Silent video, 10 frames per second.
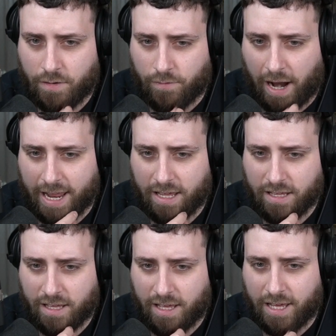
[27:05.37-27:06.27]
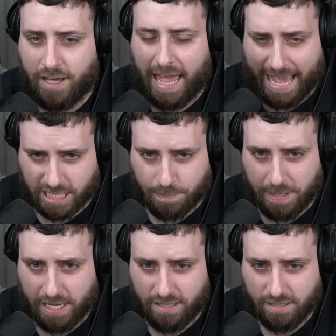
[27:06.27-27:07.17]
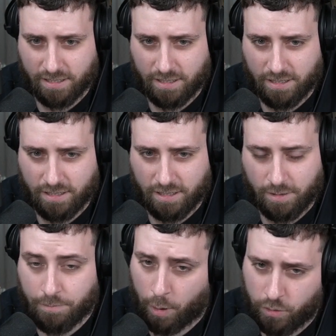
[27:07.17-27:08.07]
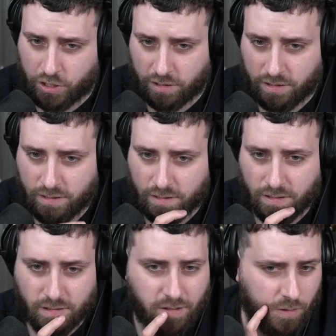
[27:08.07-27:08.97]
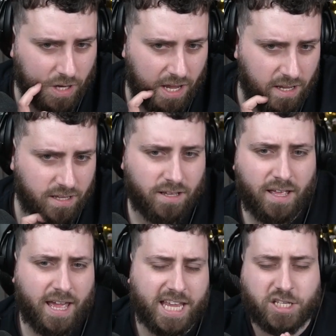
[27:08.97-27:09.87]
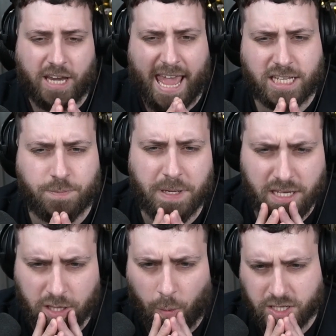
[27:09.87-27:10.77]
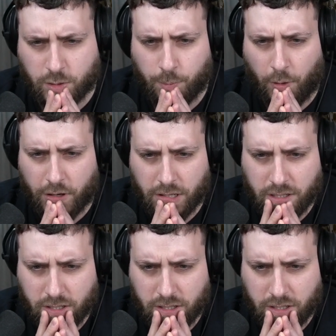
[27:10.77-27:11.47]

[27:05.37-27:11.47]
Right. X-Speed. Potion. Okay. He's going to X-Speed, though, at some point.